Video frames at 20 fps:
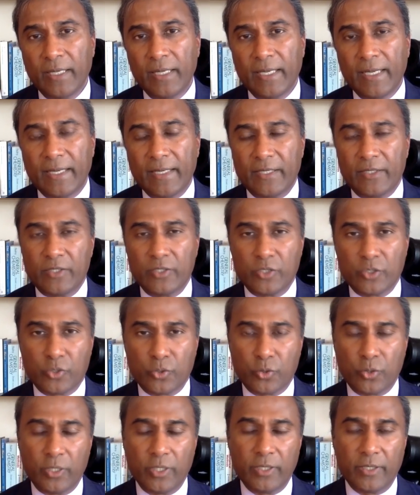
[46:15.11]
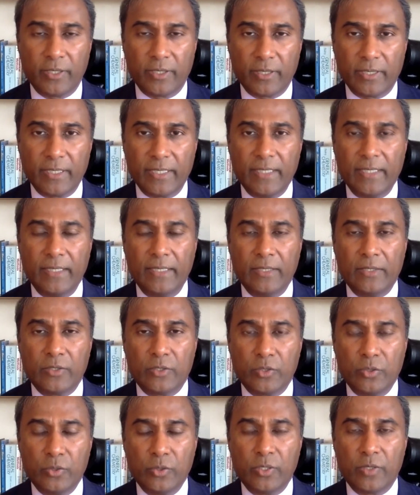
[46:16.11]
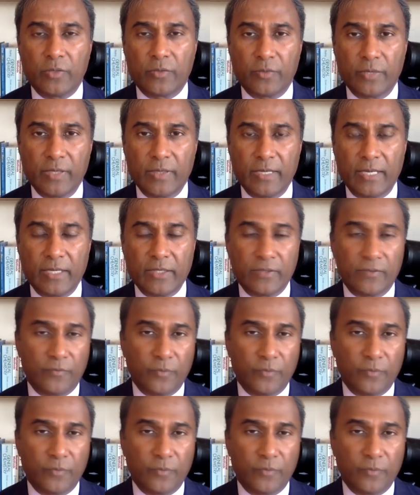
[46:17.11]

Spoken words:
and it destroyed nearly 2,000 to 3,000,